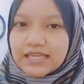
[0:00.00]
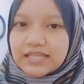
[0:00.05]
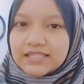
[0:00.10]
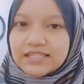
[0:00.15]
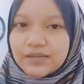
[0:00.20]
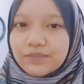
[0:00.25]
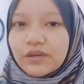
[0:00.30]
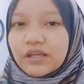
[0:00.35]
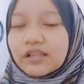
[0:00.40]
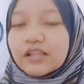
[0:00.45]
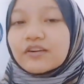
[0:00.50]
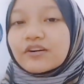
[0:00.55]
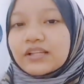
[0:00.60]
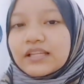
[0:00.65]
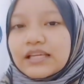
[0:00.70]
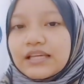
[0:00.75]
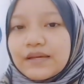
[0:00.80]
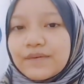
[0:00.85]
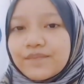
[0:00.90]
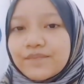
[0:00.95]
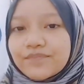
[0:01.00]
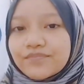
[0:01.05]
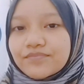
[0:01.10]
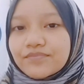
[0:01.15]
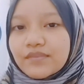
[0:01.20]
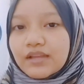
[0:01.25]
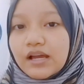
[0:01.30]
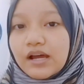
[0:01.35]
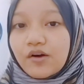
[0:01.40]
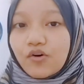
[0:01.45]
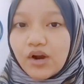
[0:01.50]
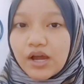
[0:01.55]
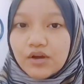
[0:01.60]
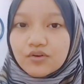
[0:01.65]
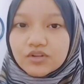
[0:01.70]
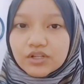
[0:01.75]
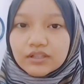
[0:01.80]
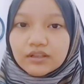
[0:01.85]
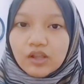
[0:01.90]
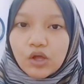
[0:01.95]
Similarly, a
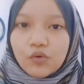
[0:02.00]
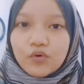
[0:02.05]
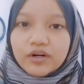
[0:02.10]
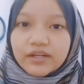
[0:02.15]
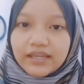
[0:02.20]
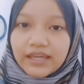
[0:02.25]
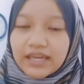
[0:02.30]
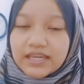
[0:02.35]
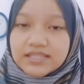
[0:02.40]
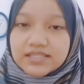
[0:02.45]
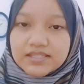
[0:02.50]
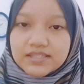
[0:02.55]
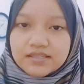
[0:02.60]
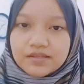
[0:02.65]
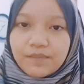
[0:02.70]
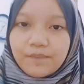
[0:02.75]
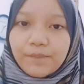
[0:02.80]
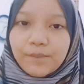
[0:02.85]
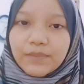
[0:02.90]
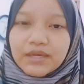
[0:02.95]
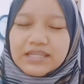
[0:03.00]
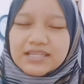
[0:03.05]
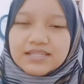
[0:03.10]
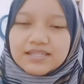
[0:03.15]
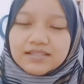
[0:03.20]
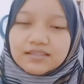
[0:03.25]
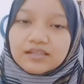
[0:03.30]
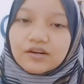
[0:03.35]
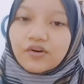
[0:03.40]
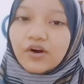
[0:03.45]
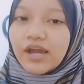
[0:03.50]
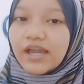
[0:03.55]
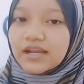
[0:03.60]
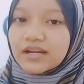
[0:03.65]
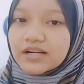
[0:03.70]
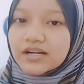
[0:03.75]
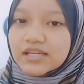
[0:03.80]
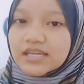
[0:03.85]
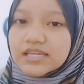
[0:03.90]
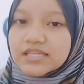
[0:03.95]
rounded lowercase means the
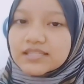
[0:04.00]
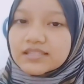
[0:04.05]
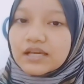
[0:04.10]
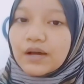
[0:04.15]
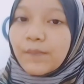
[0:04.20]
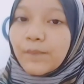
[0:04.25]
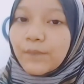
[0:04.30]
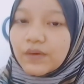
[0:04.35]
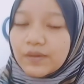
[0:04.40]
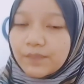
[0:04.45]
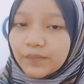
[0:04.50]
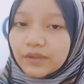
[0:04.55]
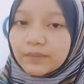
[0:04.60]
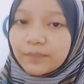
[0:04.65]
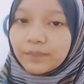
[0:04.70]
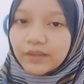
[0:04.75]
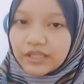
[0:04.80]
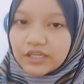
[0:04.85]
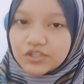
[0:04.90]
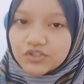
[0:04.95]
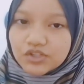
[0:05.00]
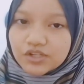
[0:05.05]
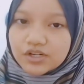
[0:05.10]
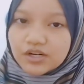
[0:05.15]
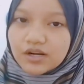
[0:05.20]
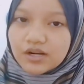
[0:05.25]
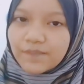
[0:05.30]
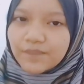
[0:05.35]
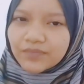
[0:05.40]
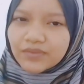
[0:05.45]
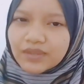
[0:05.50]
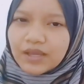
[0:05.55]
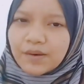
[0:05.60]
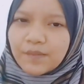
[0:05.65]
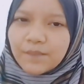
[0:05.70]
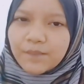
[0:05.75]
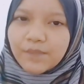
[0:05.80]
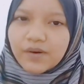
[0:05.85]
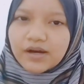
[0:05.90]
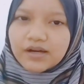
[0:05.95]
writer is a people pleaser,
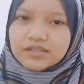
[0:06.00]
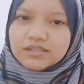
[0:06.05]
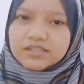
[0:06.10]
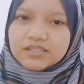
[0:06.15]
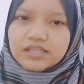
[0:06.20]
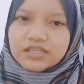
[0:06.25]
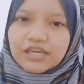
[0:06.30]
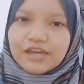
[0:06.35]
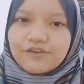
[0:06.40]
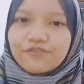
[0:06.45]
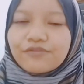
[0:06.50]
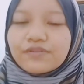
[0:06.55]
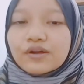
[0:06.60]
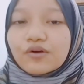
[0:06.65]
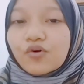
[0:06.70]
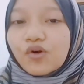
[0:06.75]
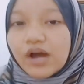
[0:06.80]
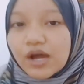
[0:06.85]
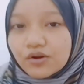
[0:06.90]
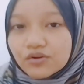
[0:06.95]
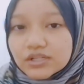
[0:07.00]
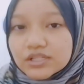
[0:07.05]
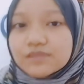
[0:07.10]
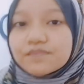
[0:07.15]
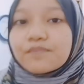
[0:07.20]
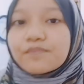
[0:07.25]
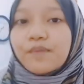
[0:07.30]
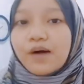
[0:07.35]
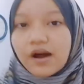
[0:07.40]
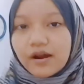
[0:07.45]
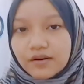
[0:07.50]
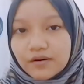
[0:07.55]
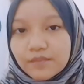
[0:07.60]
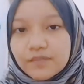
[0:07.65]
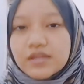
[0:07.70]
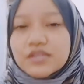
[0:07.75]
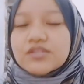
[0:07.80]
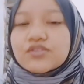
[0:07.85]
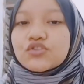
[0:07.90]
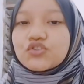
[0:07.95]
but if the rounded
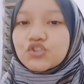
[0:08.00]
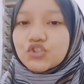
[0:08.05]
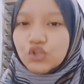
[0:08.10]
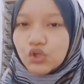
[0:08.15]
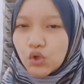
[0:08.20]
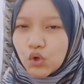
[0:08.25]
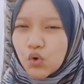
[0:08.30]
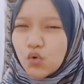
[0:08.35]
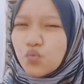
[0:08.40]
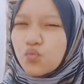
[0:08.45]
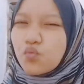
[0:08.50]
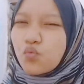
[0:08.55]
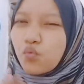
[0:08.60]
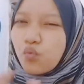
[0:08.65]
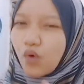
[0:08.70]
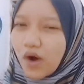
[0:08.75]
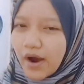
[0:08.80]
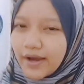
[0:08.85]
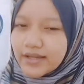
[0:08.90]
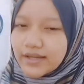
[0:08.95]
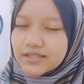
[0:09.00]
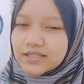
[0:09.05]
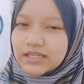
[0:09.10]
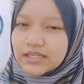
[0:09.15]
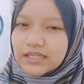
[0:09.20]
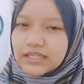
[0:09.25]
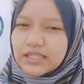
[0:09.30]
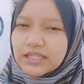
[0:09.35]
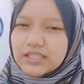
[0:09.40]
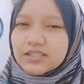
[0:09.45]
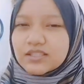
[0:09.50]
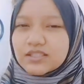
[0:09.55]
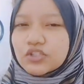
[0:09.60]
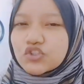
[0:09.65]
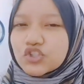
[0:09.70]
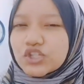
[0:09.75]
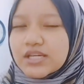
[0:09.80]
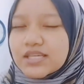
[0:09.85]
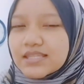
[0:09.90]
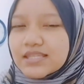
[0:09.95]
bottom is too wide, it
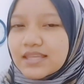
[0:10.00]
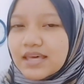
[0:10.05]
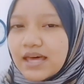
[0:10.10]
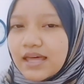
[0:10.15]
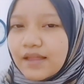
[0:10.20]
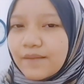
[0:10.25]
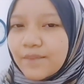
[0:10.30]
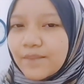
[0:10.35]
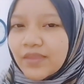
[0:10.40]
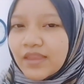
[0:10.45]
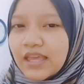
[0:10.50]
suggests that